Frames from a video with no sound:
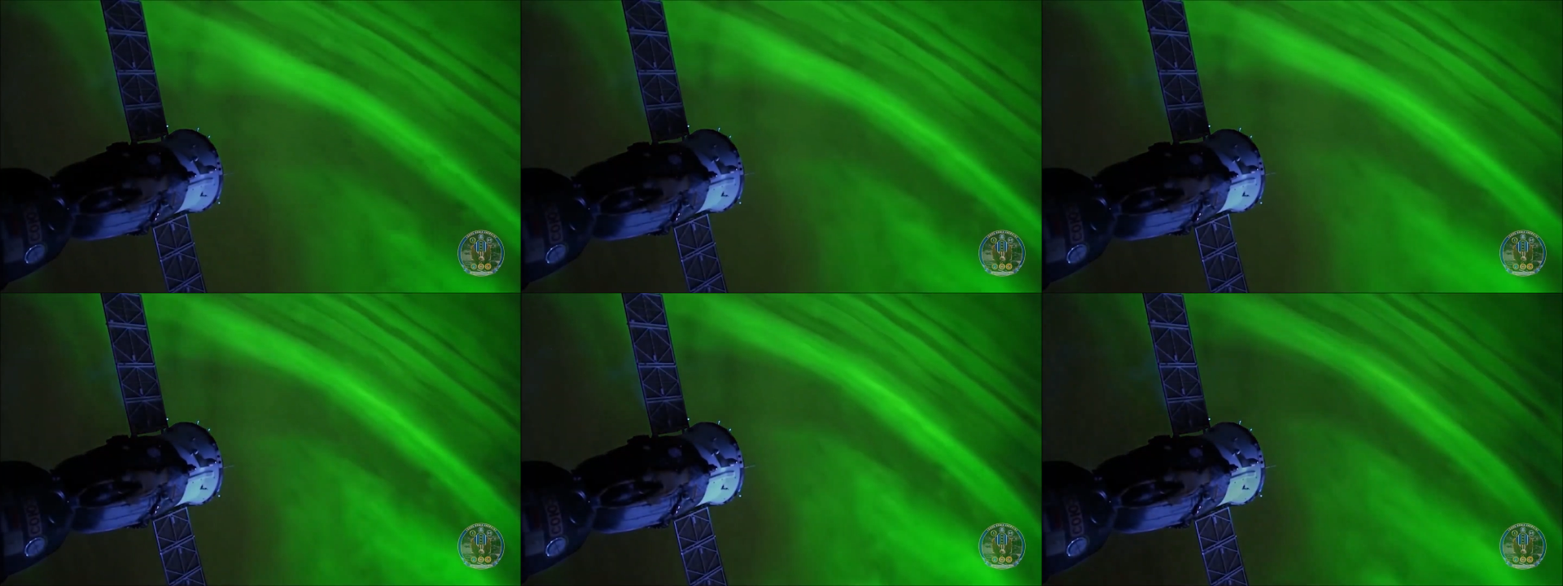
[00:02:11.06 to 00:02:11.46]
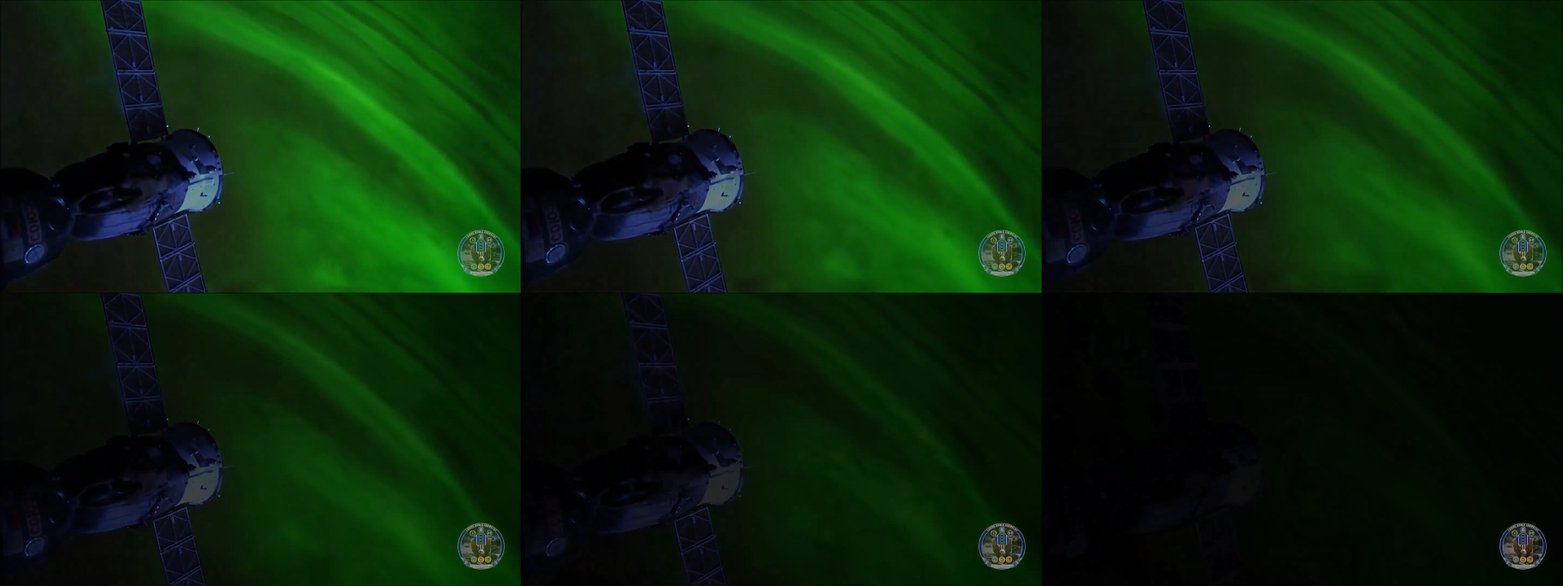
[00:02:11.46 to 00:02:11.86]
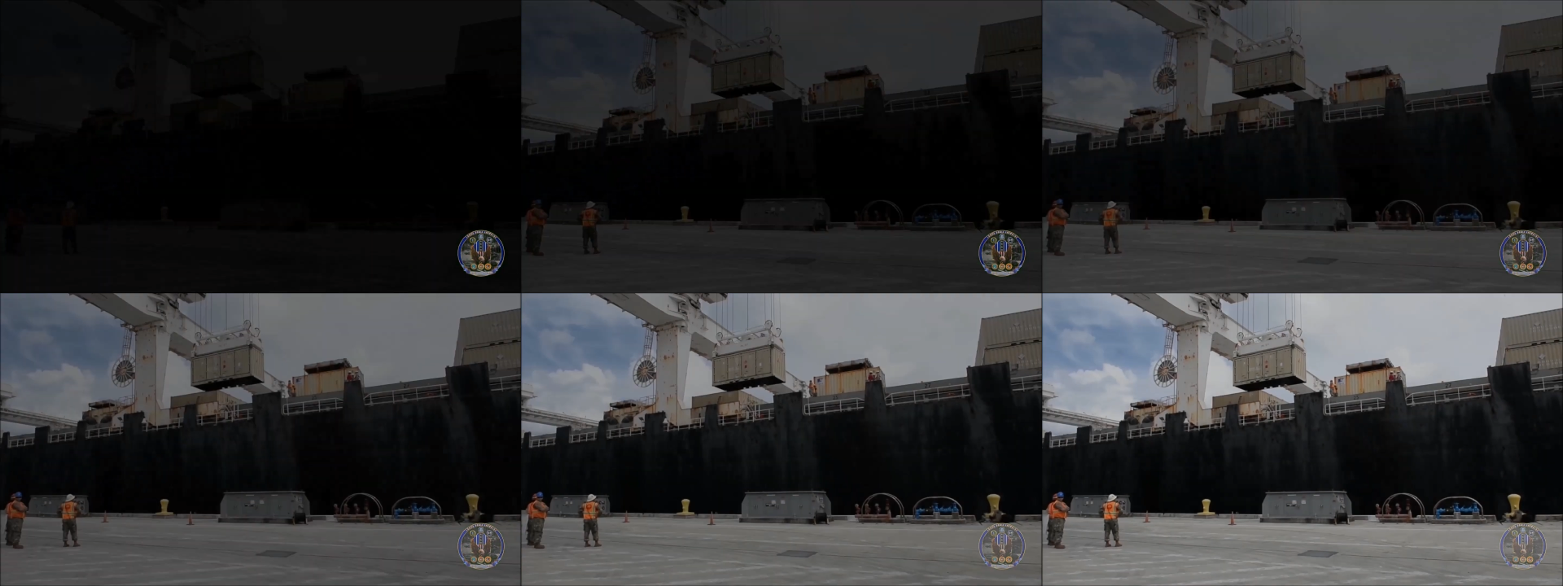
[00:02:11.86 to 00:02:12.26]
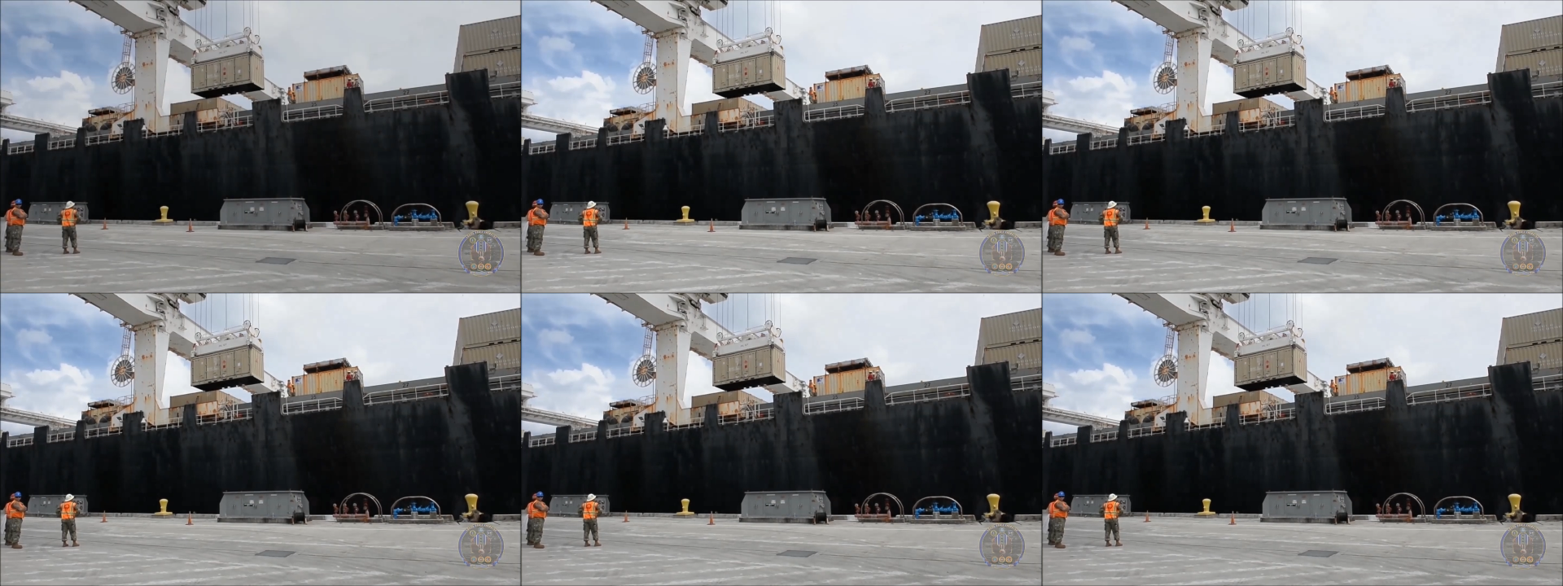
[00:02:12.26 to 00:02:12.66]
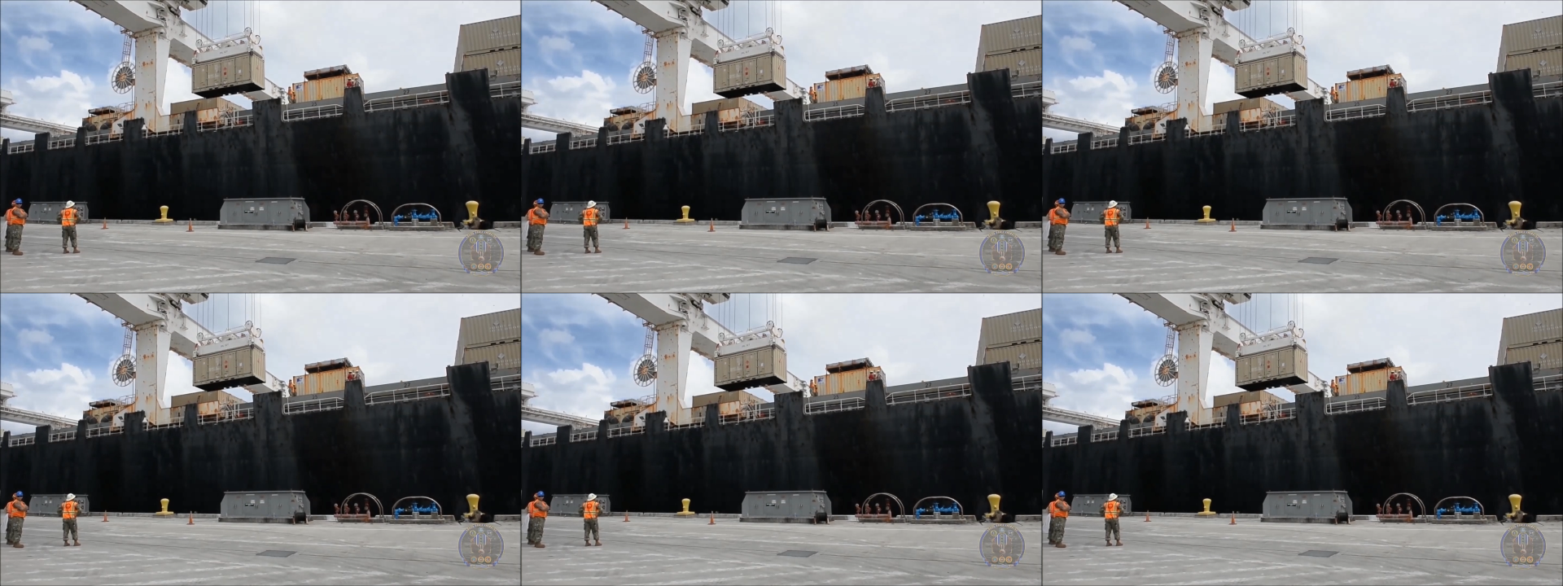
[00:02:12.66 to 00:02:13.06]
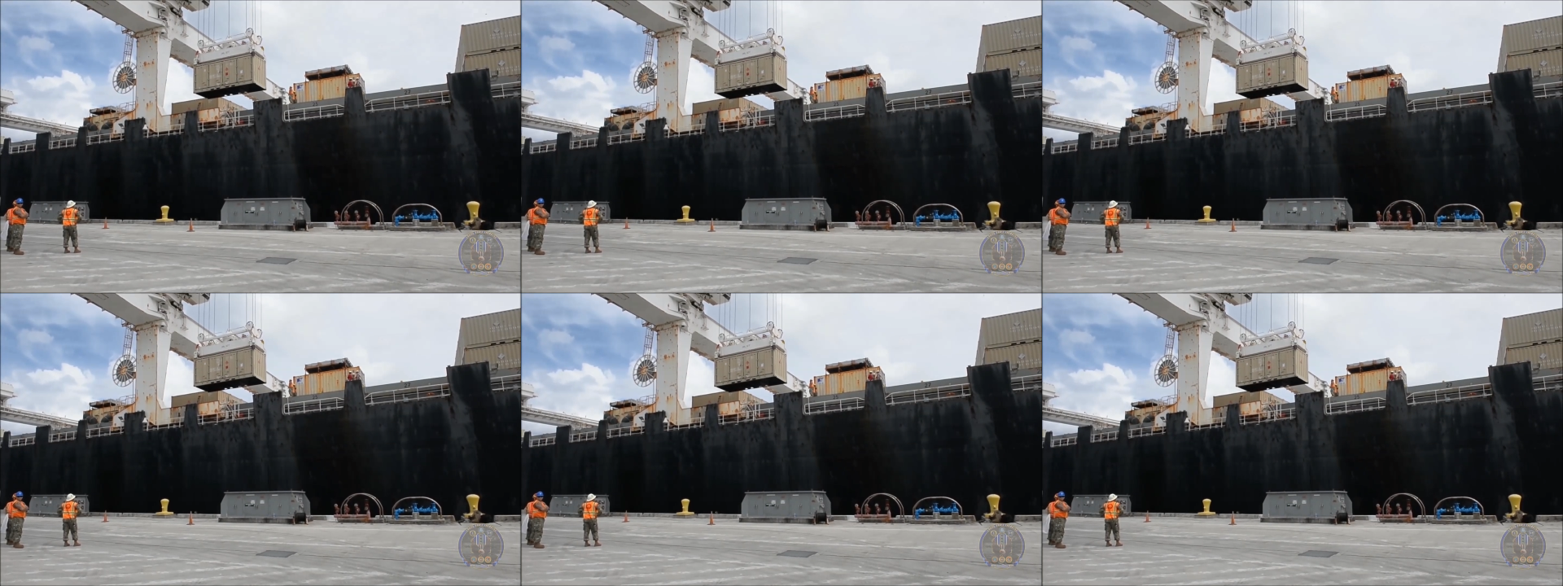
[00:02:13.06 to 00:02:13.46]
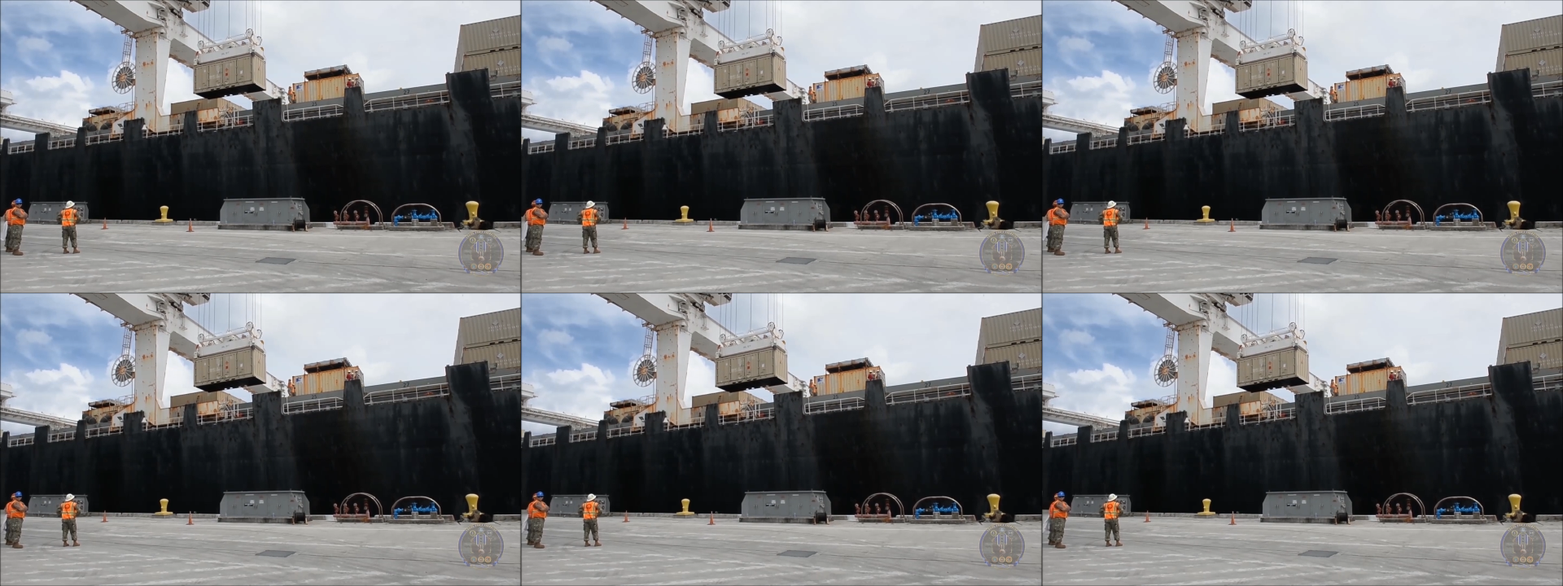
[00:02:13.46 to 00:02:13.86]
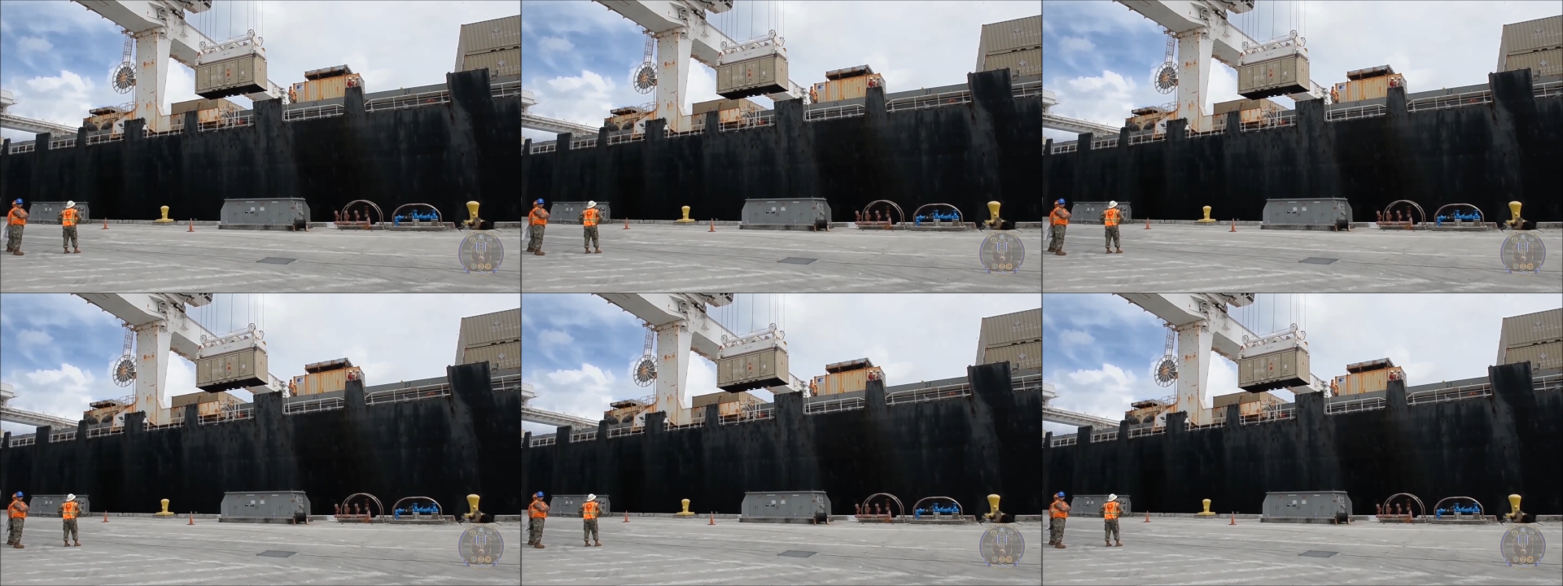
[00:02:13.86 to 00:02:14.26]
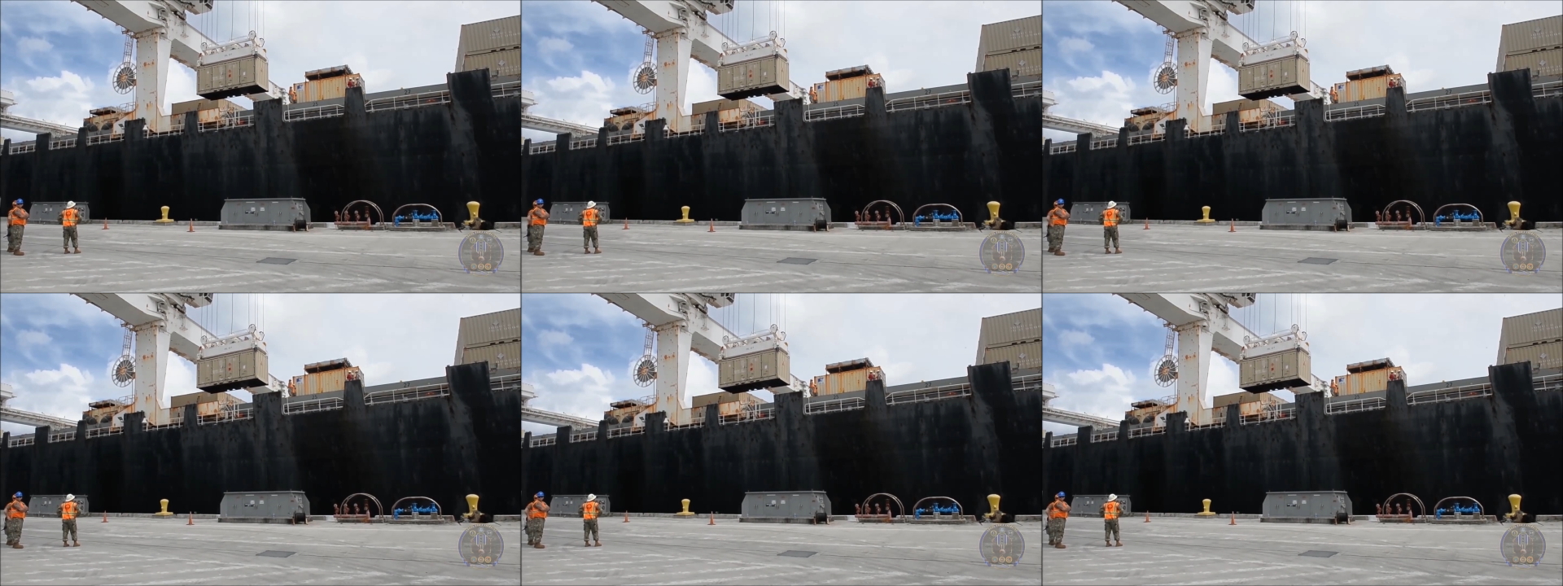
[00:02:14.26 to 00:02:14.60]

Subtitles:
(no speaker visible)